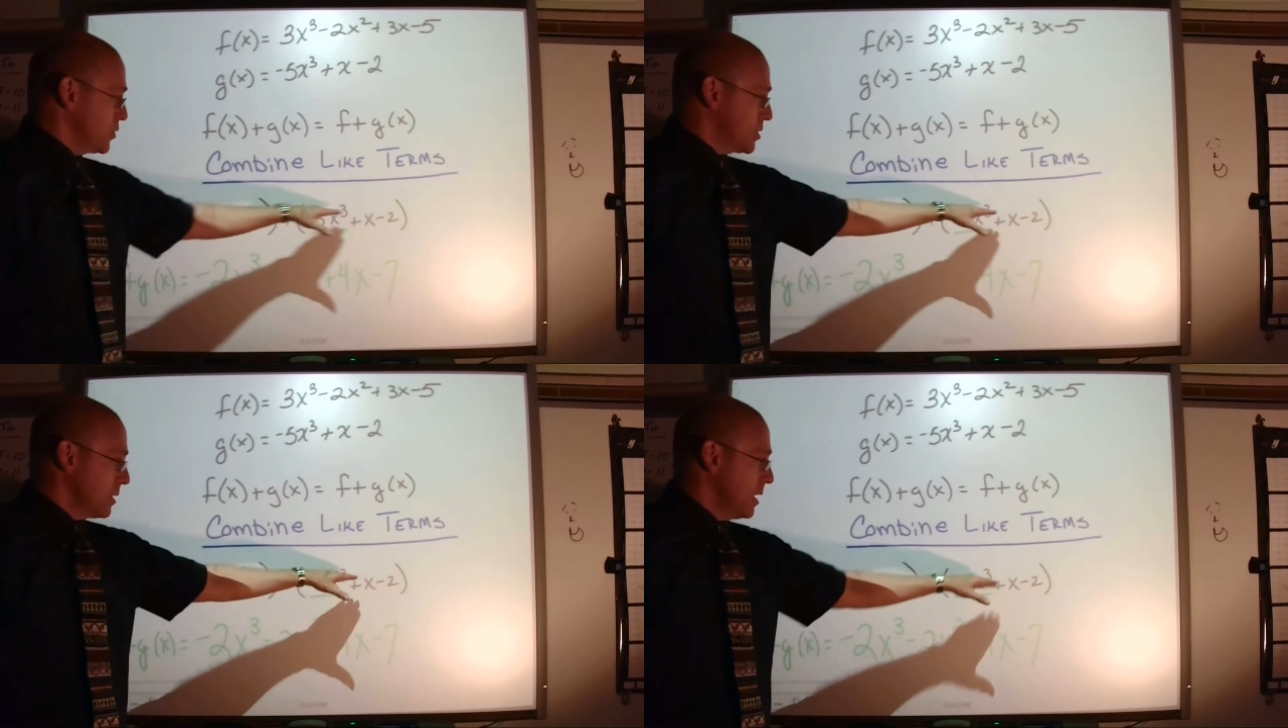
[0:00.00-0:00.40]

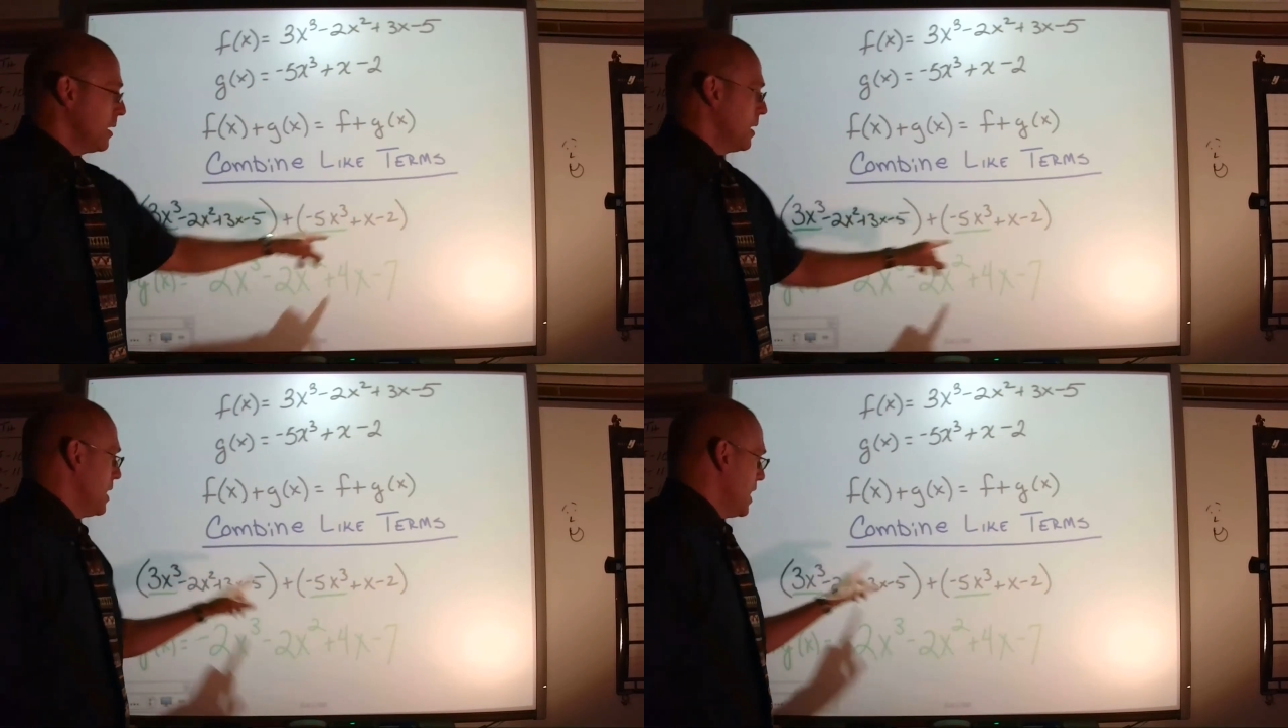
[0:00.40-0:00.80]
literally
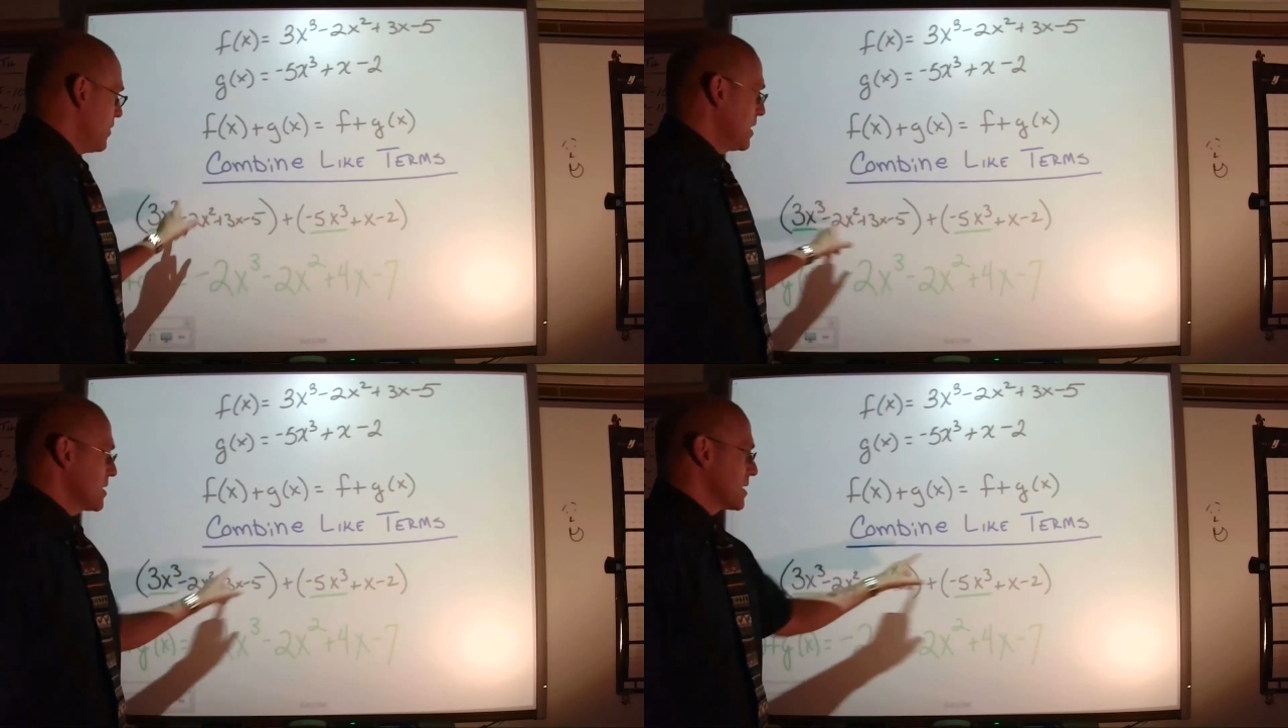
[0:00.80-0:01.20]
writing on the
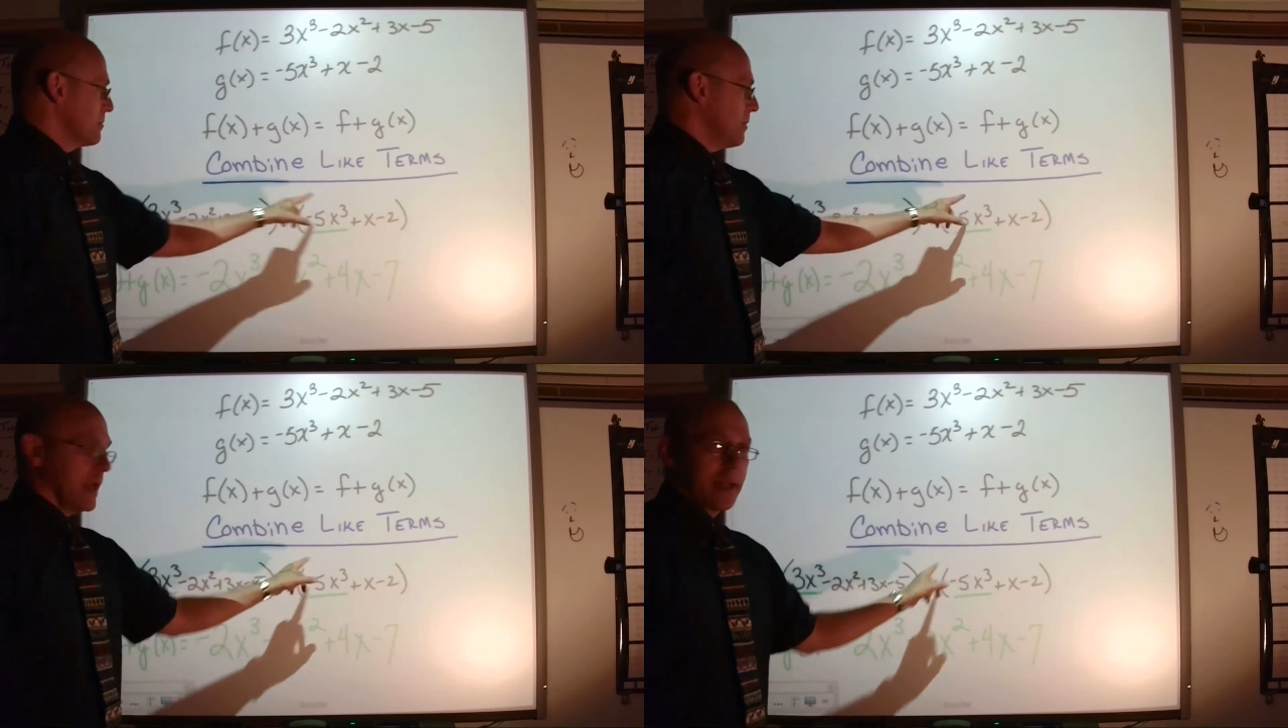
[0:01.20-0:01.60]

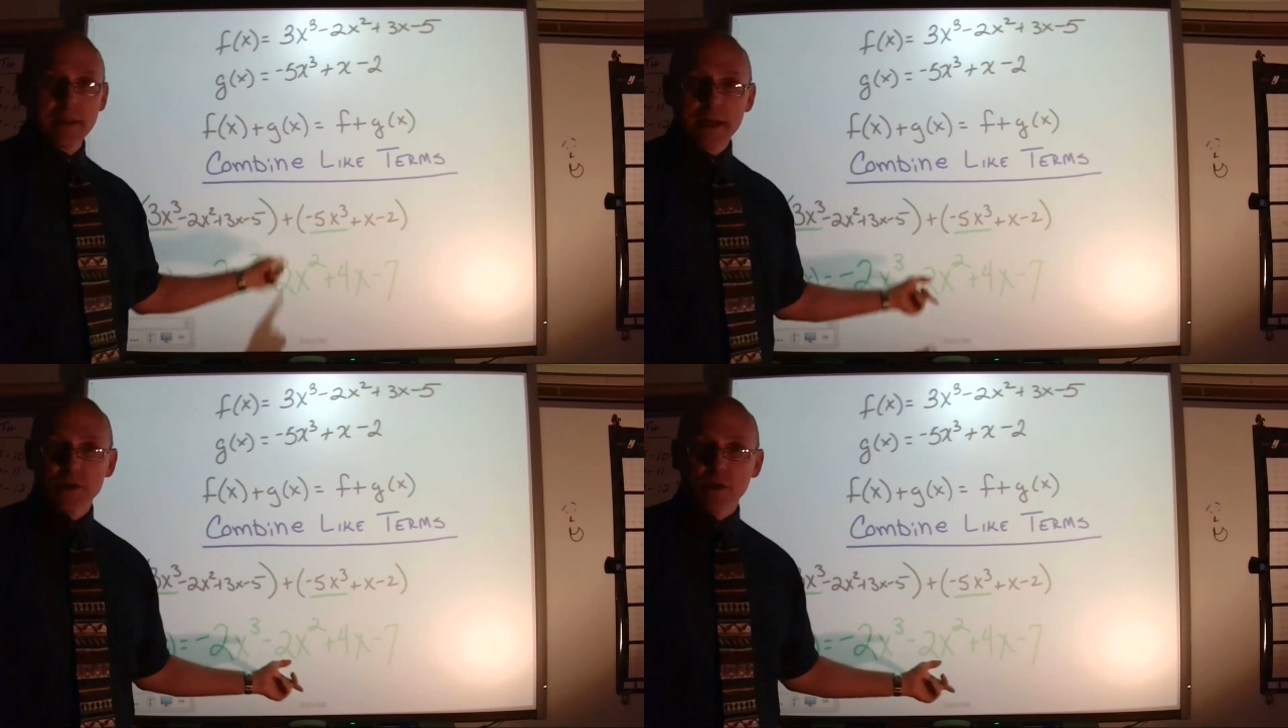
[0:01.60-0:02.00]
horizontally
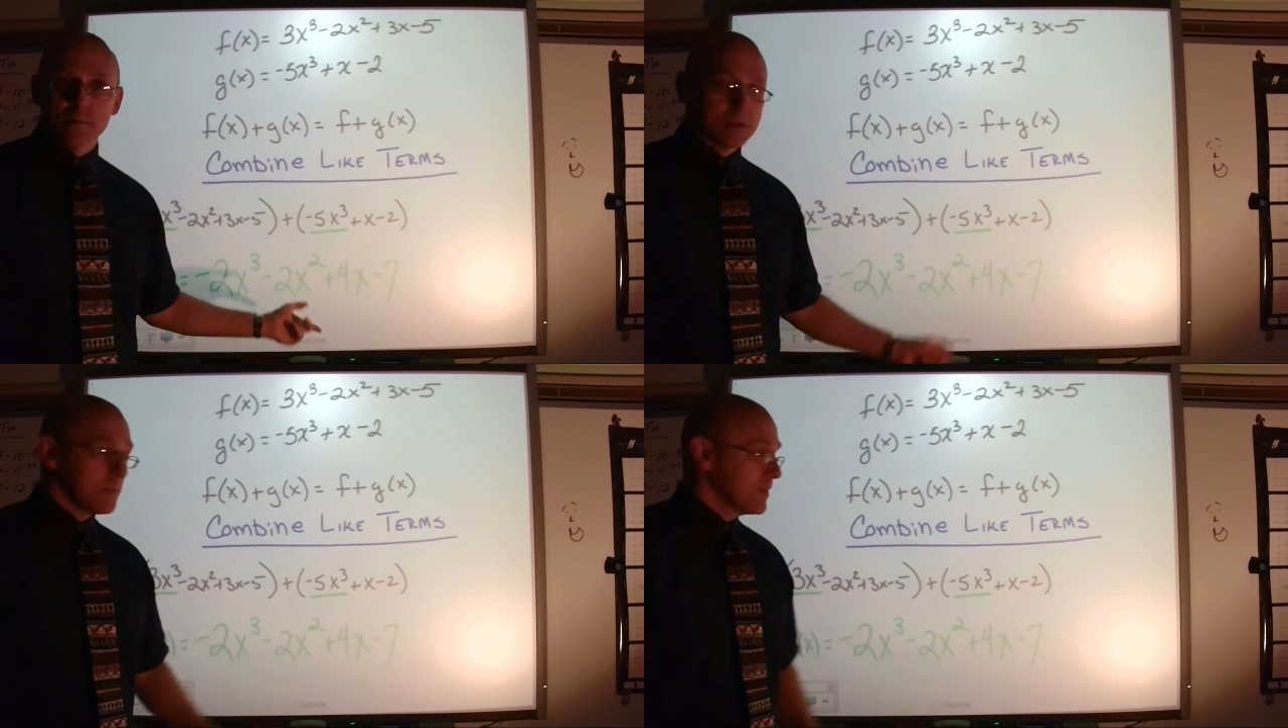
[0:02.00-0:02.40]

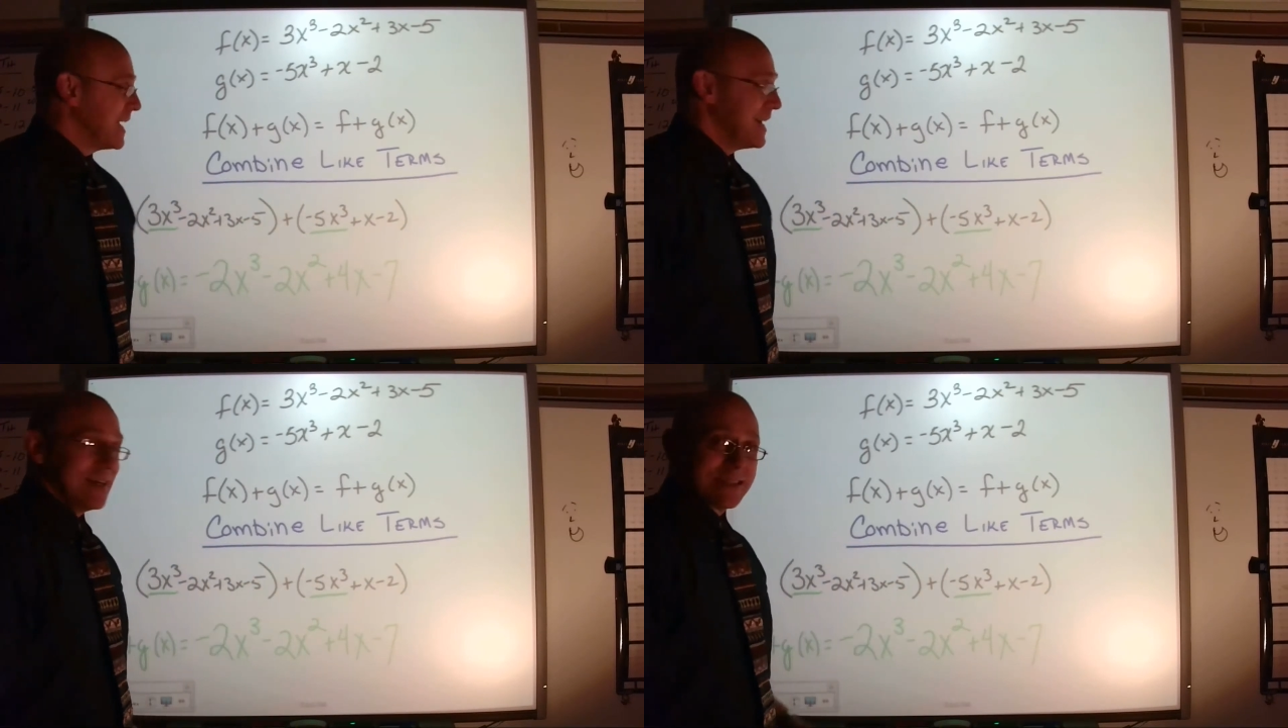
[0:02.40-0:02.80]

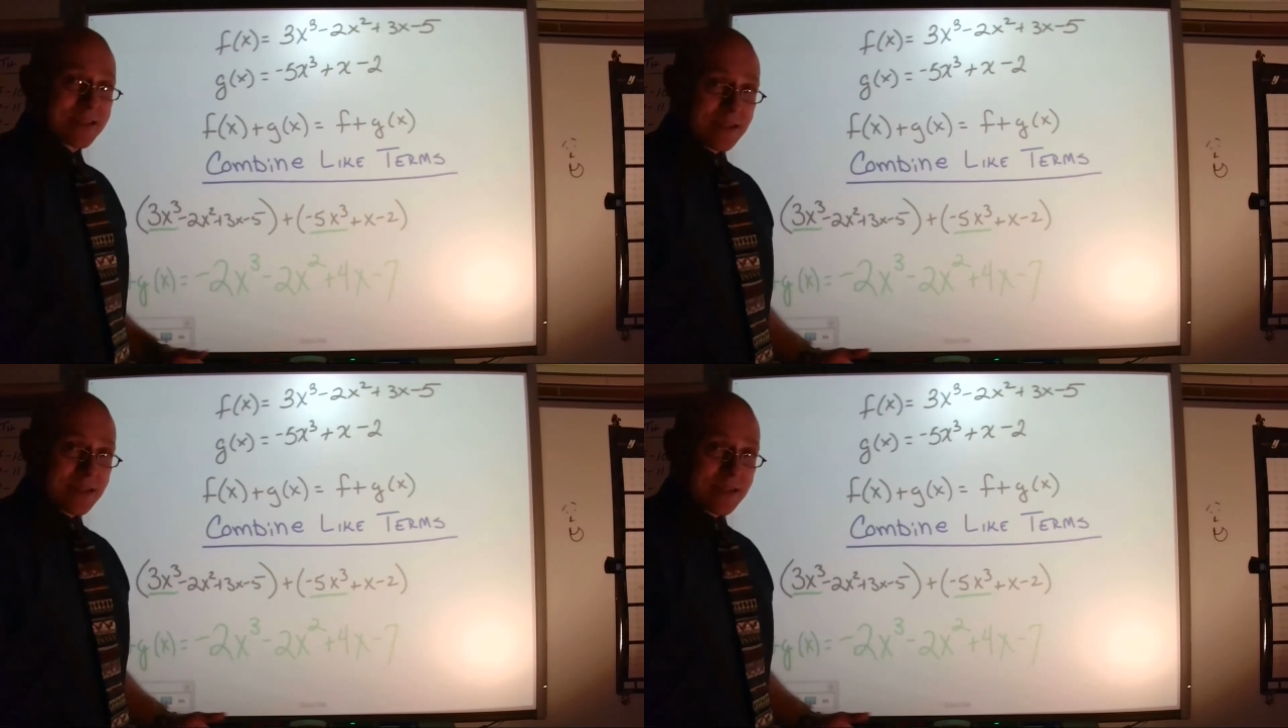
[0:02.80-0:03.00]
and